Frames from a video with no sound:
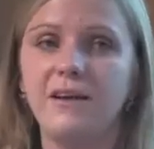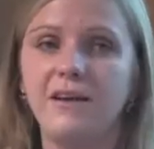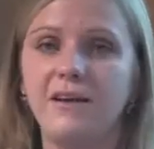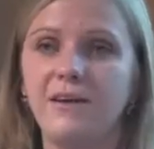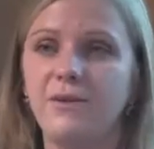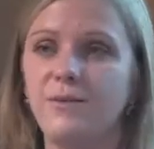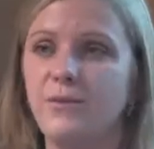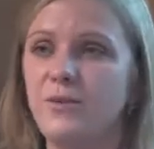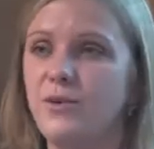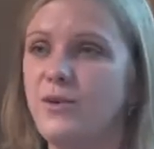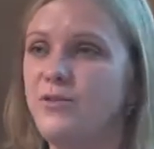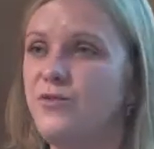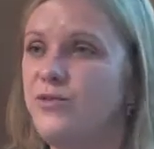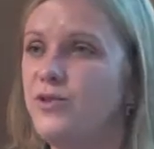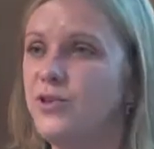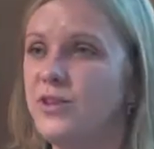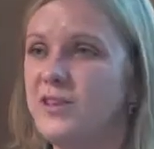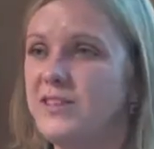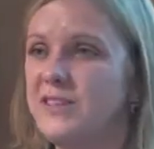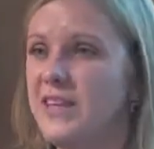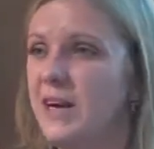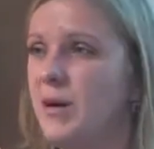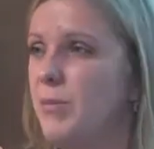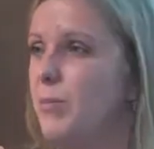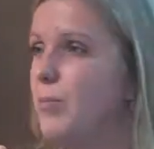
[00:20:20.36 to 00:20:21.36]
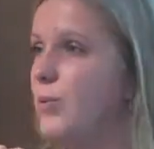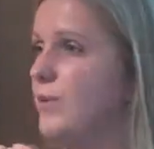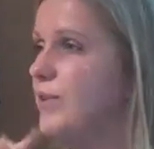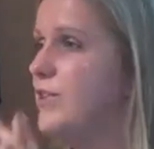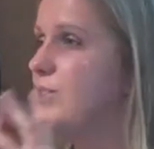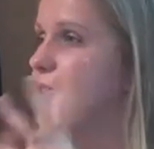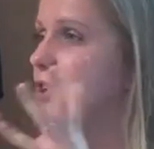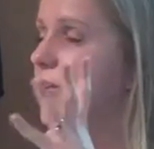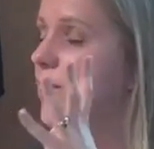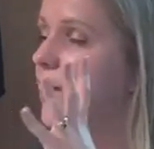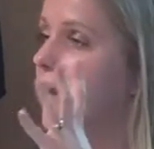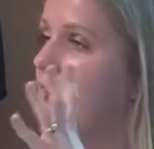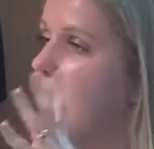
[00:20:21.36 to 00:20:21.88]
I would, for example,
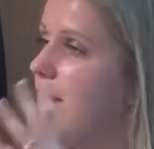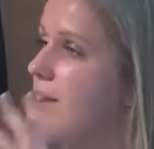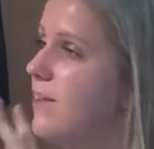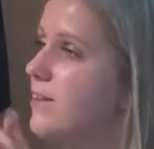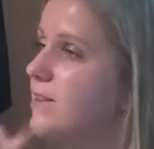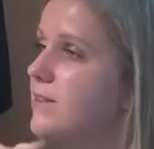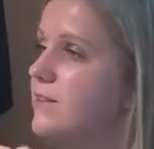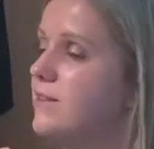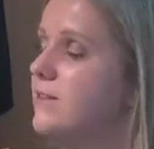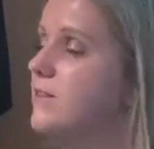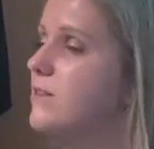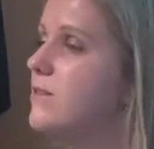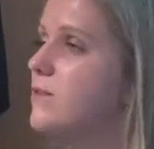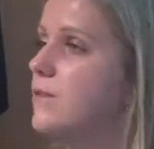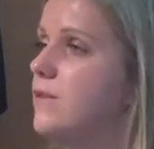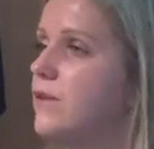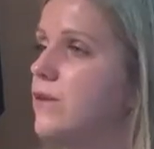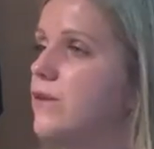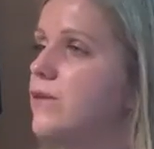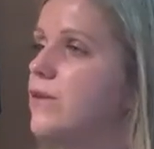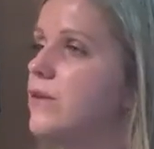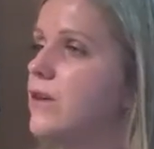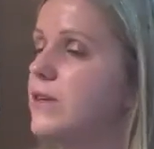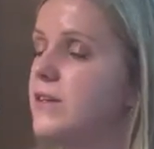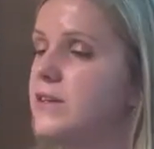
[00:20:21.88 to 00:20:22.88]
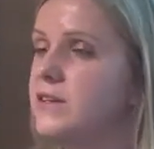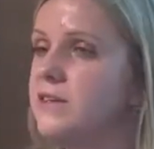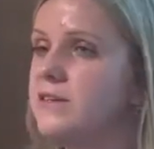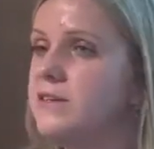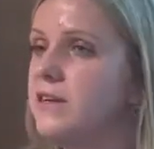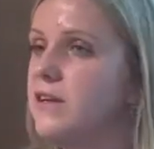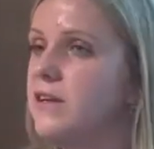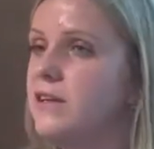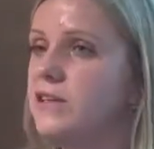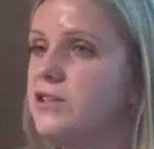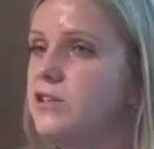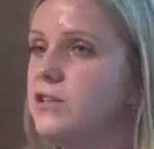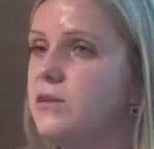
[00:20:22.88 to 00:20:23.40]
donate to the
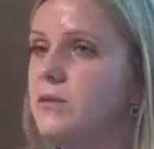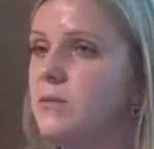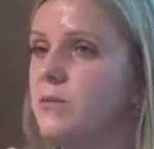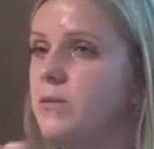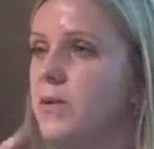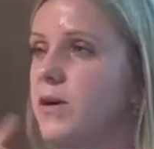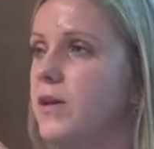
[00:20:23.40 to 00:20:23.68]
organization,